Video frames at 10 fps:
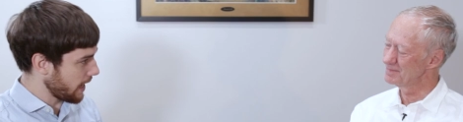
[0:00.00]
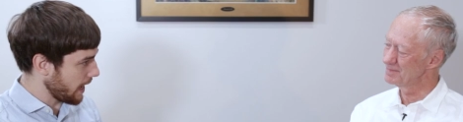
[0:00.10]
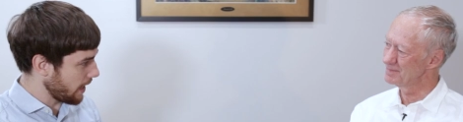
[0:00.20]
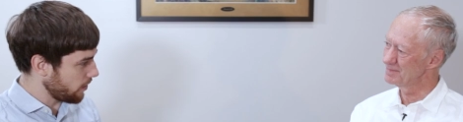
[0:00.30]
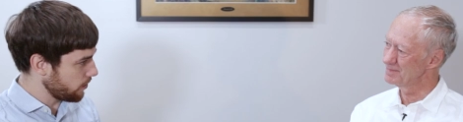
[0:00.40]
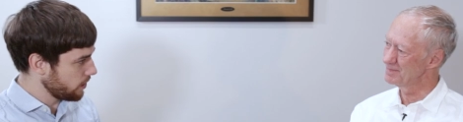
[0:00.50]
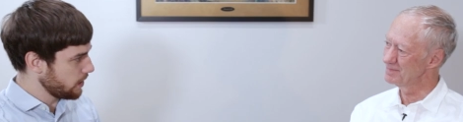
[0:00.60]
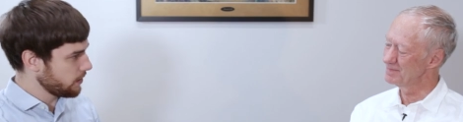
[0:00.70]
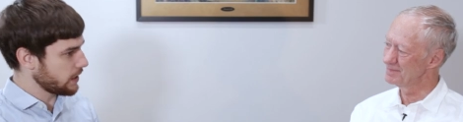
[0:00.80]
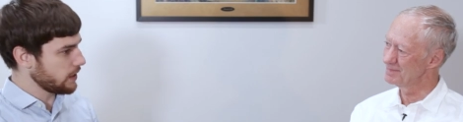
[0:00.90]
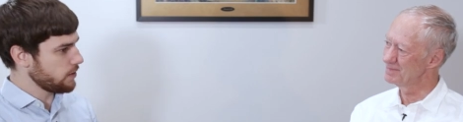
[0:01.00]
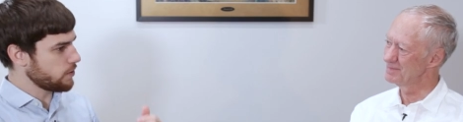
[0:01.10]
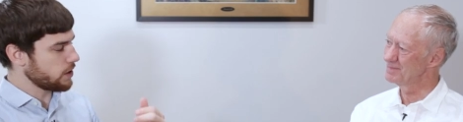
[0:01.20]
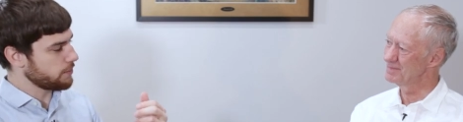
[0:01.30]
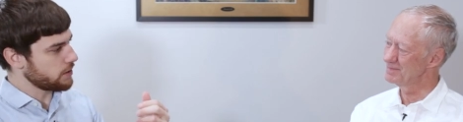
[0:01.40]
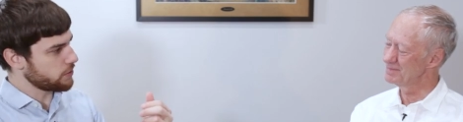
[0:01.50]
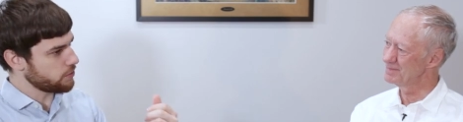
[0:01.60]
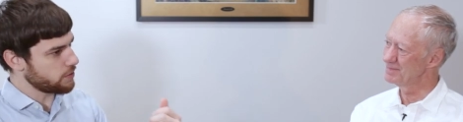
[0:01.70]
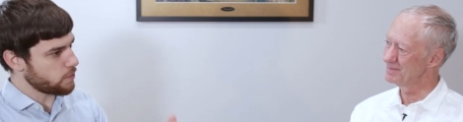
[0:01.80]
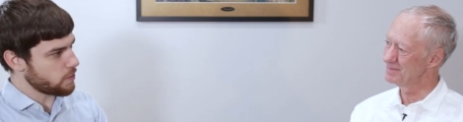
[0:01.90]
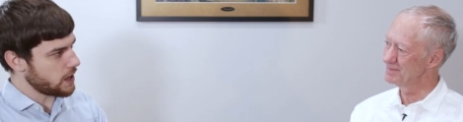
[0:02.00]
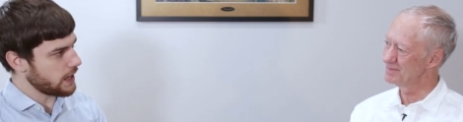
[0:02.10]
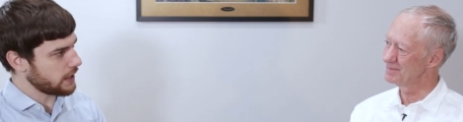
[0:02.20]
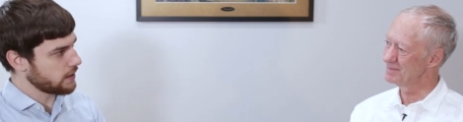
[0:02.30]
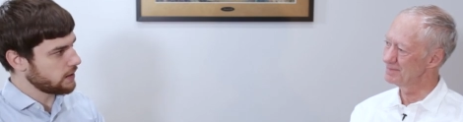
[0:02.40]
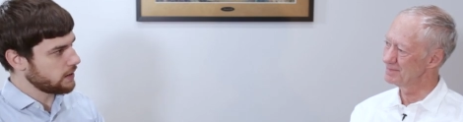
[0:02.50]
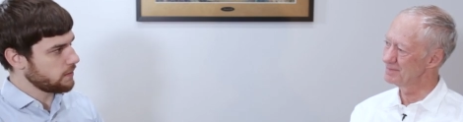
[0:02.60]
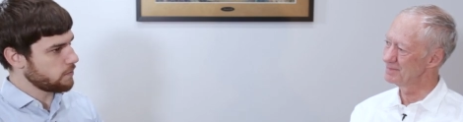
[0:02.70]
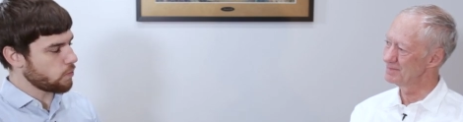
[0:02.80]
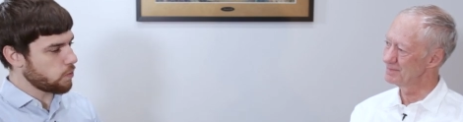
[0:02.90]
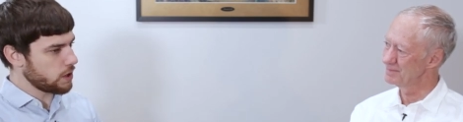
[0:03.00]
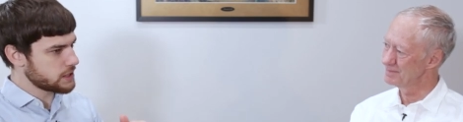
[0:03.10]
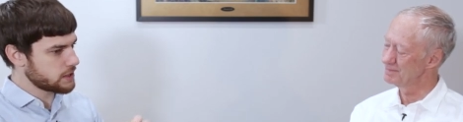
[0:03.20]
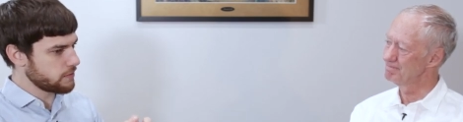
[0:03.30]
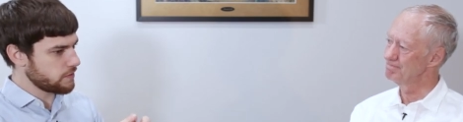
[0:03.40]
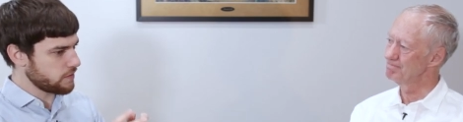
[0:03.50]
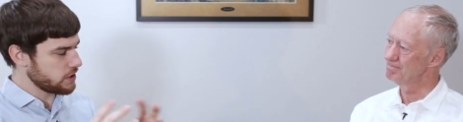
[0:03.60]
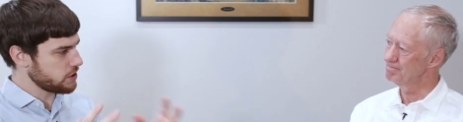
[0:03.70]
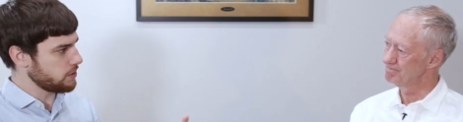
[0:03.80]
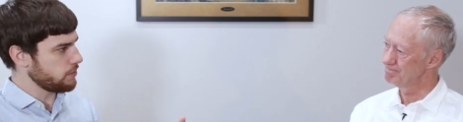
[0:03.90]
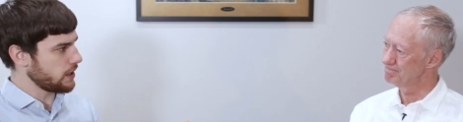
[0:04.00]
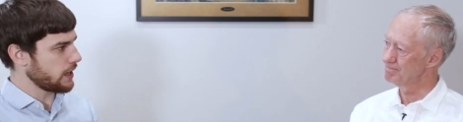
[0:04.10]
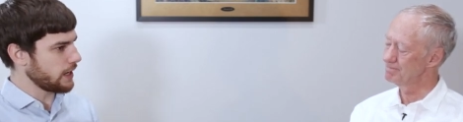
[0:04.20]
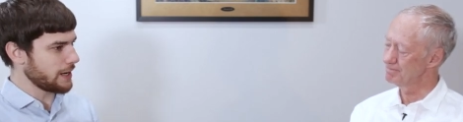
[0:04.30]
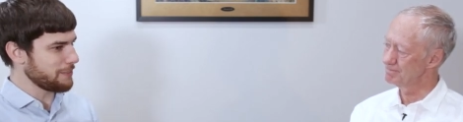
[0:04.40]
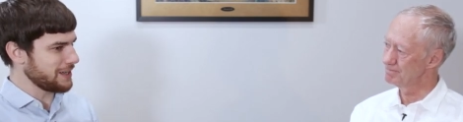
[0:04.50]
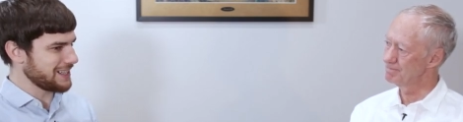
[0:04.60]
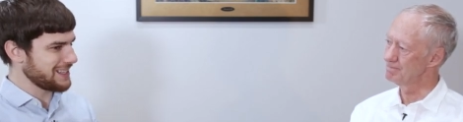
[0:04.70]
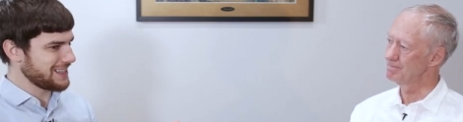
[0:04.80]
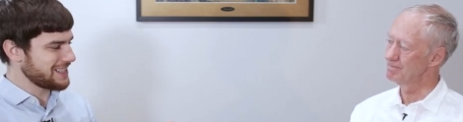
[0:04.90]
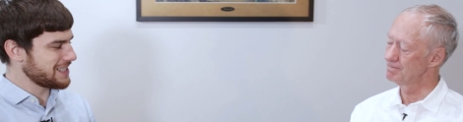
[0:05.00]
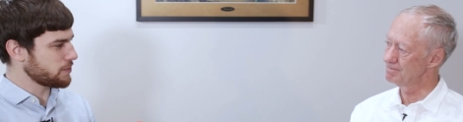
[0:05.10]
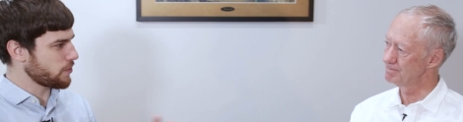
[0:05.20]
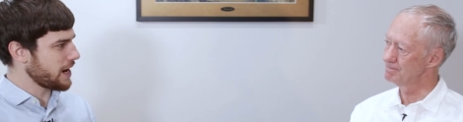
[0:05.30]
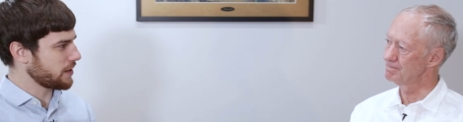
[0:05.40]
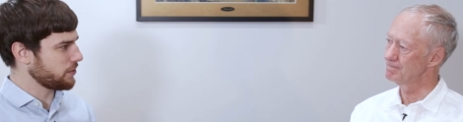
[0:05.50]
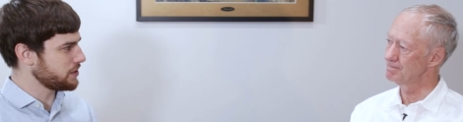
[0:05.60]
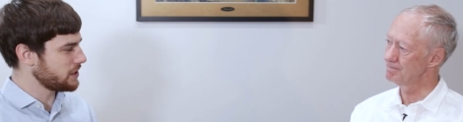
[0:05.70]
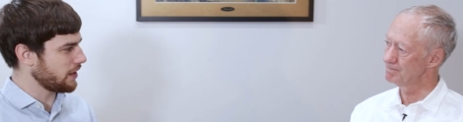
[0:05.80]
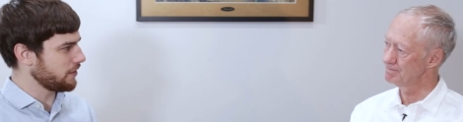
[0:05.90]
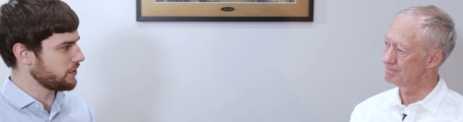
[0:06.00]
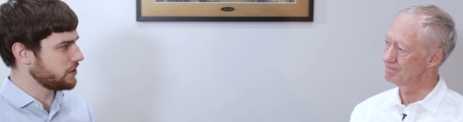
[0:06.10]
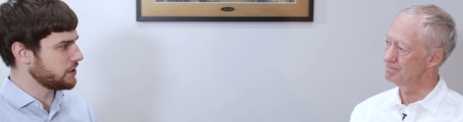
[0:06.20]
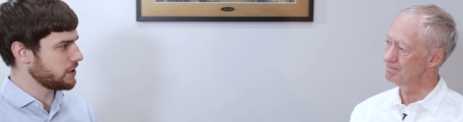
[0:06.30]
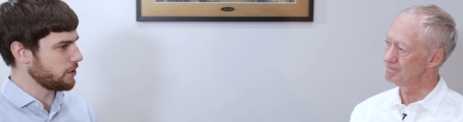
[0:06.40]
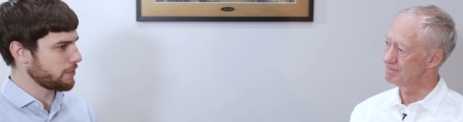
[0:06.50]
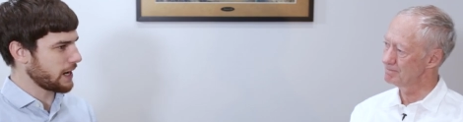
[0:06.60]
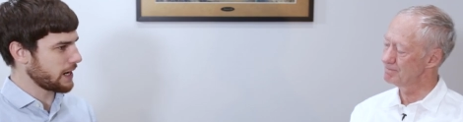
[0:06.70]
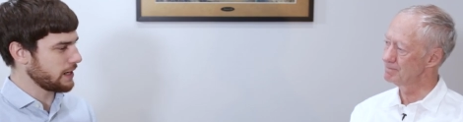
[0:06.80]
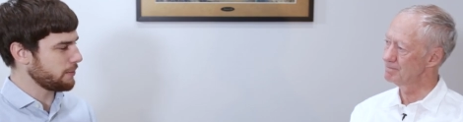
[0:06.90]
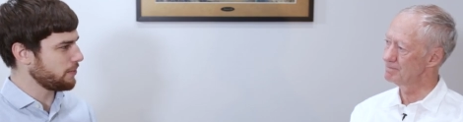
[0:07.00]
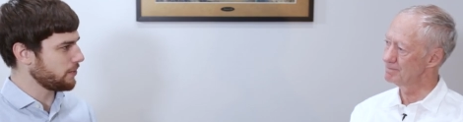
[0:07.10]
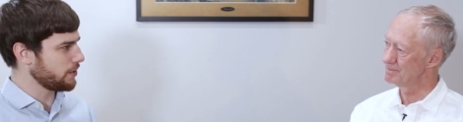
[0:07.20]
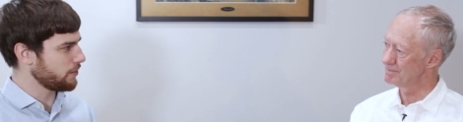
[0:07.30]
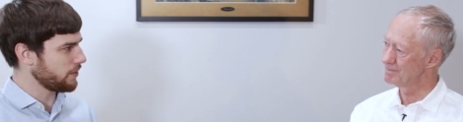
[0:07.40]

Speaker 1: how. Can you walk me through the why? What's the vision behind? I mean, this is radical stuff. You're packing up your